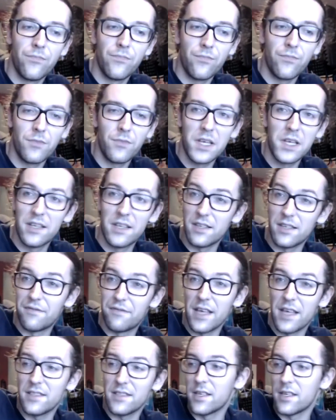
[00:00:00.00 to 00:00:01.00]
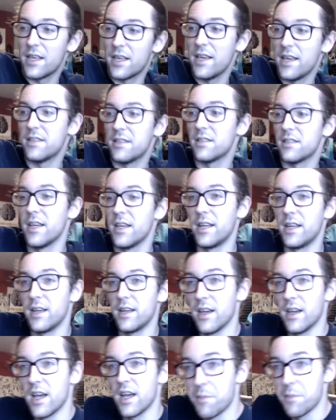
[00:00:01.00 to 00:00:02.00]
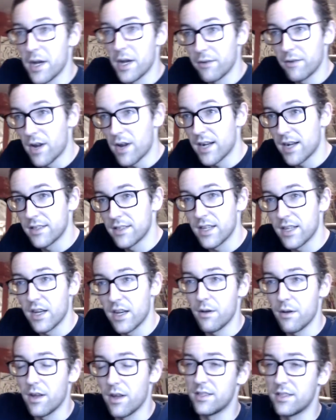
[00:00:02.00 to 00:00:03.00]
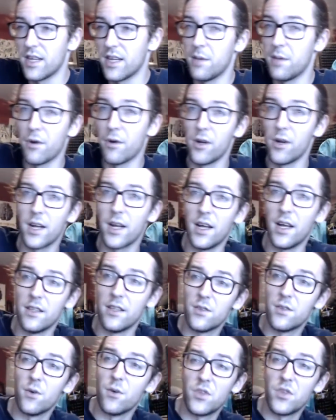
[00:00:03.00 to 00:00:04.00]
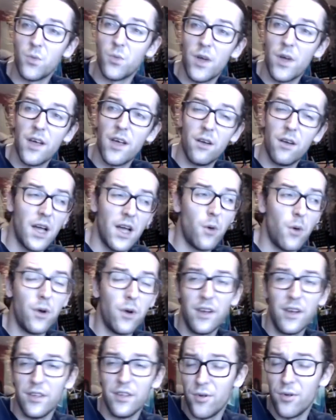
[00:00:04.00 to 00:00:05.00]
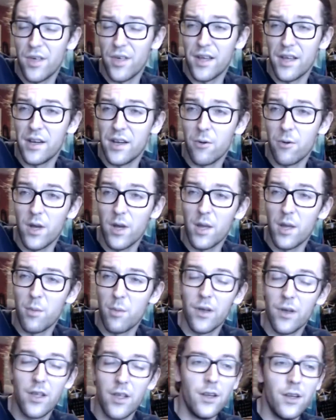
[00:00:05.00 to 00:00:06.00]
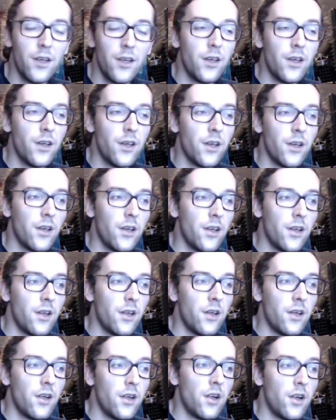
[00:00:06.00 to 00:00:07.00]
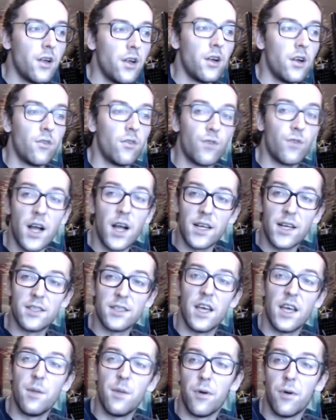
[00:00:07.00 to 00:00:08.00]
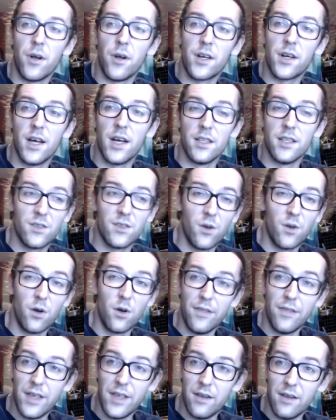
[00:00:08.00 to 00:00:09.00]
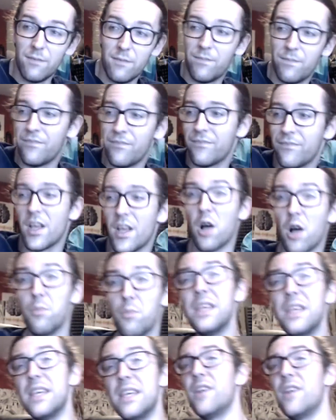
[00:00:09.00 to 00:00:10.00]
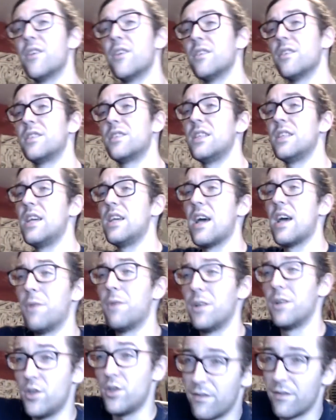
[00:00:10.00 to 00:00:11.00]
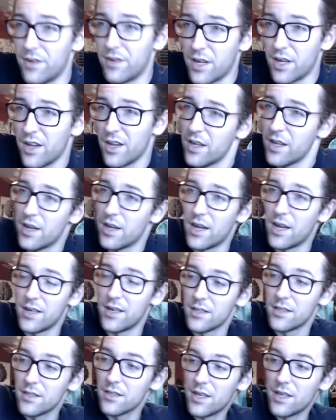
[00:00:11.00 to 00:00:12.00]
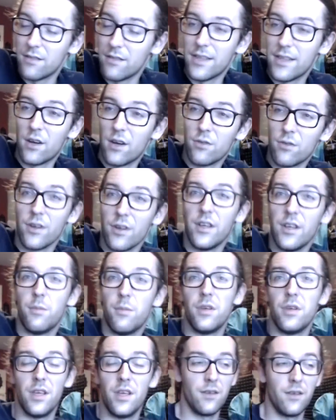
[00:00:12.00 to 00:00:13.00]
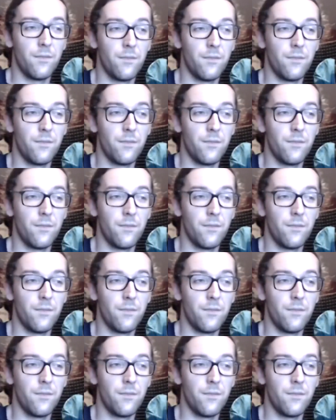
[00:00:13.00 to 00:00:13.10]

Because if that's the case, like I might rock a Type R console as well. I wanted to do that anyway, but rock a Type R console, and then I'll be eager to see how much you have to cut. Honestly, that'll really be.